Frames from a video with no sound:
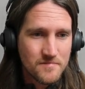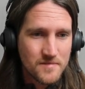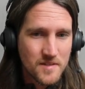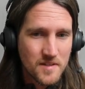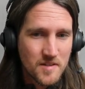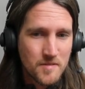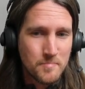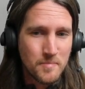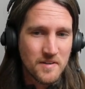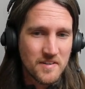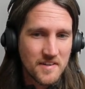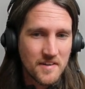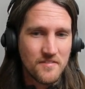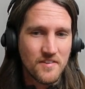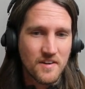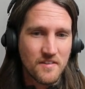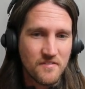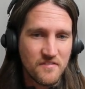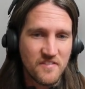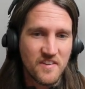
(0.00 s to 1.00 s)

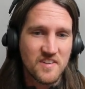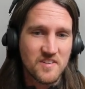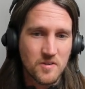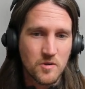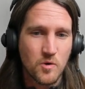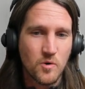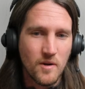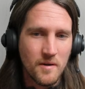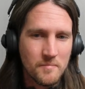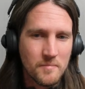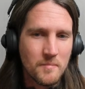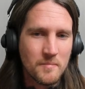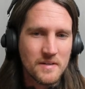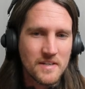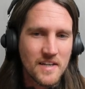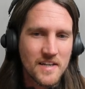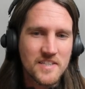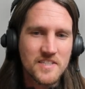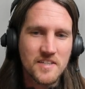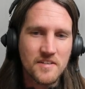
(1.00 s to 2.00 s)
specific physical
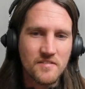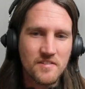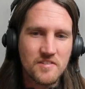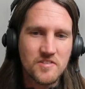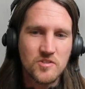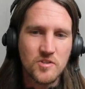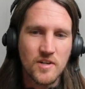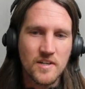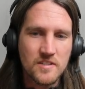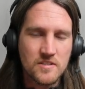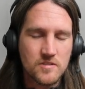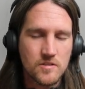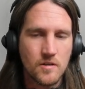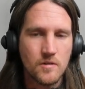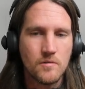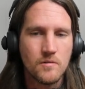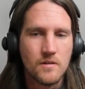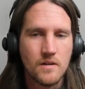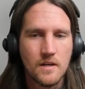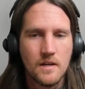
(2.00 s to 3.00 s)
implementation of a string.
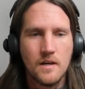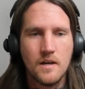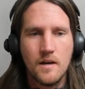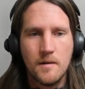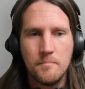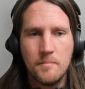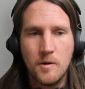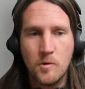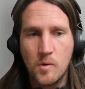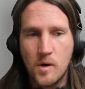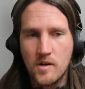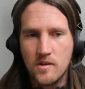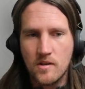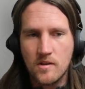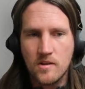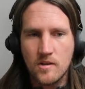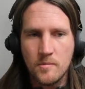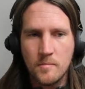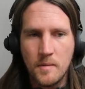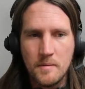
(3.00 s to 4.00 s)
So be aware
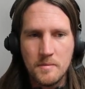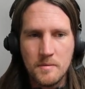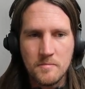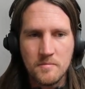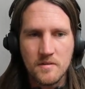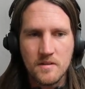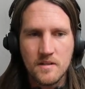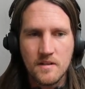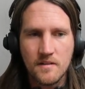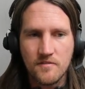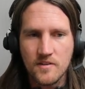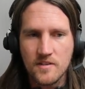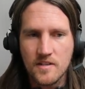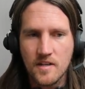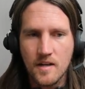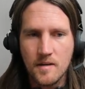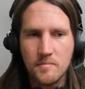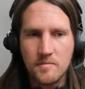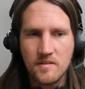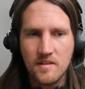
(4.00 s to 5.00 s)
that there may be different
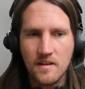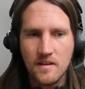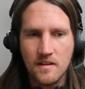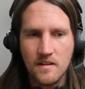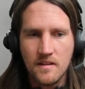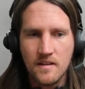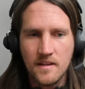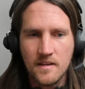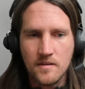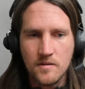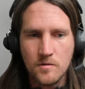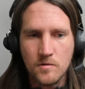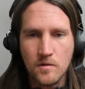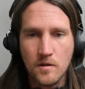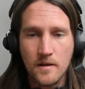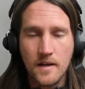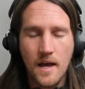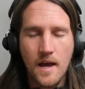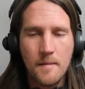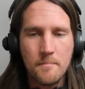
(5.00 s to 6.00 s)
types that you
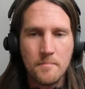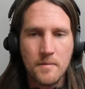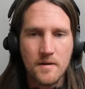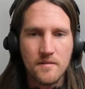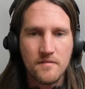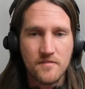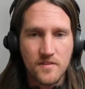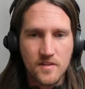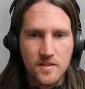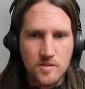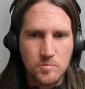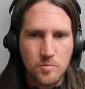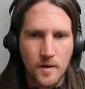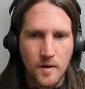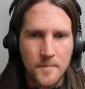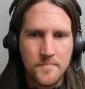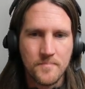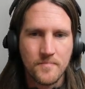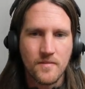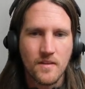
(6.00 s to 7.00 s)
look at. But for this
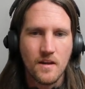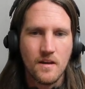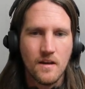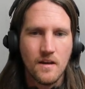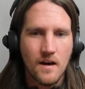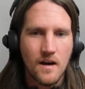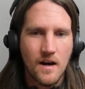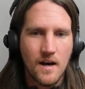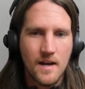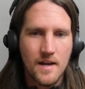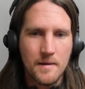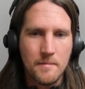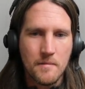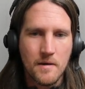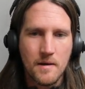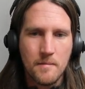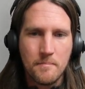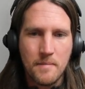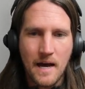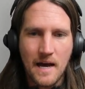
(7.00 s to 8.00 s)
one,
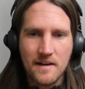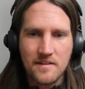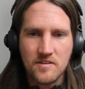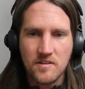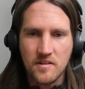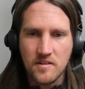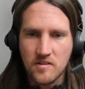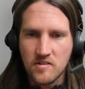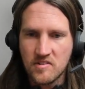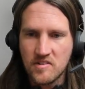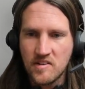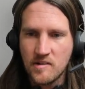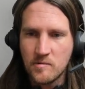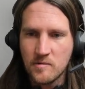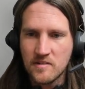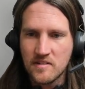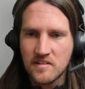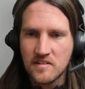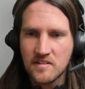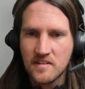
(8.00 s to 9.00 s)
it packs all those
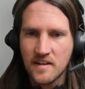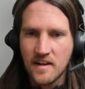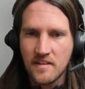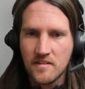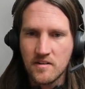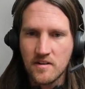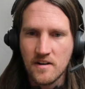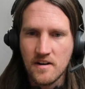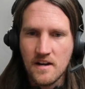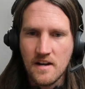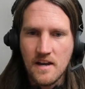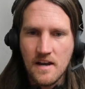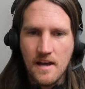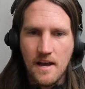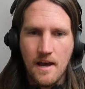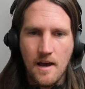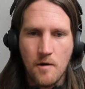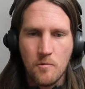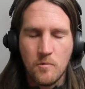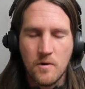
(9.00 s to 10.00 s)
sequences together.
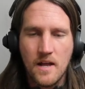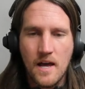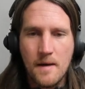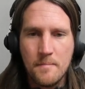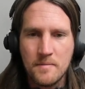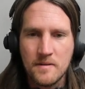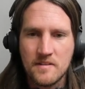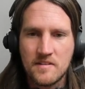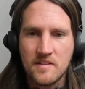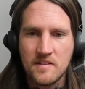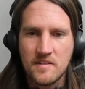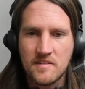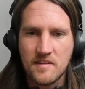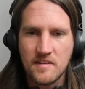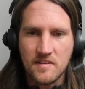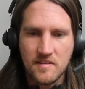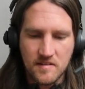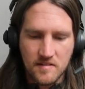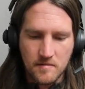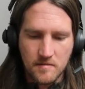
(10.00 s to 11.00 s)
And what happens is
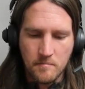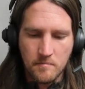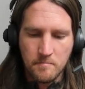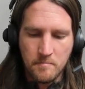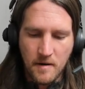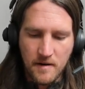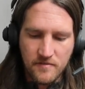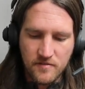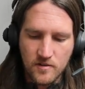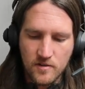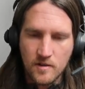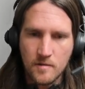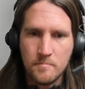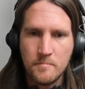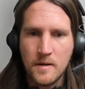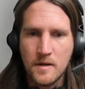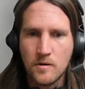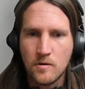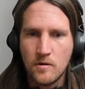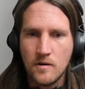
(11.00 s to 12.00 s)
this buffer in the
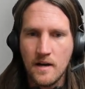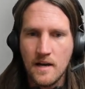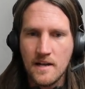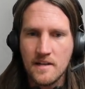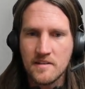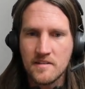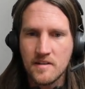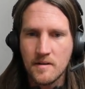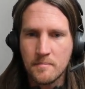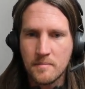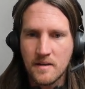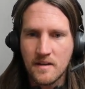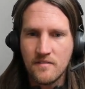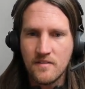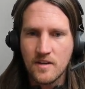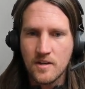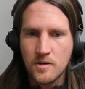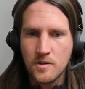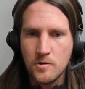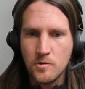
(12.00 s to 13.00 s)
middle ends up
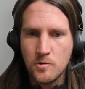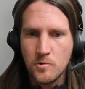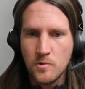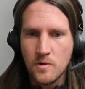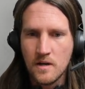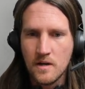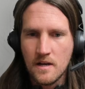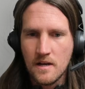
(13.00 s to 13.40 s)
giving you